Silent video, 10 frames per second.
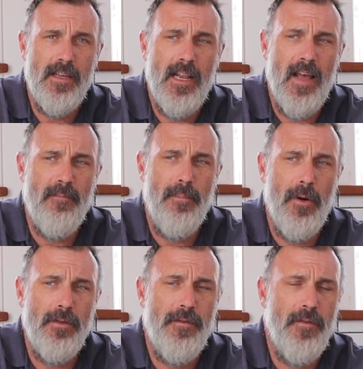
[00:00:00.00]
you kind of have
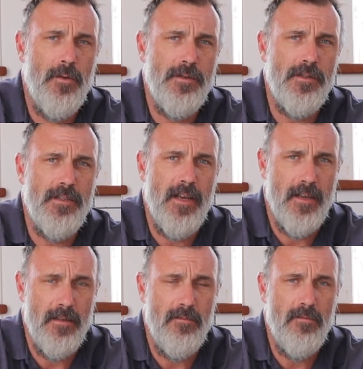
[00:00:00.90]
both forces that
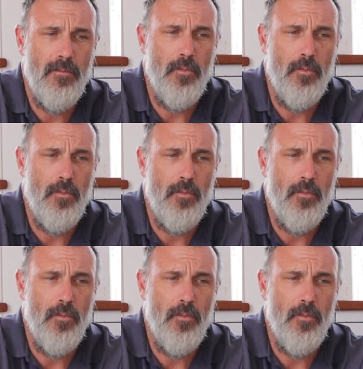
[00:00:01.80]
can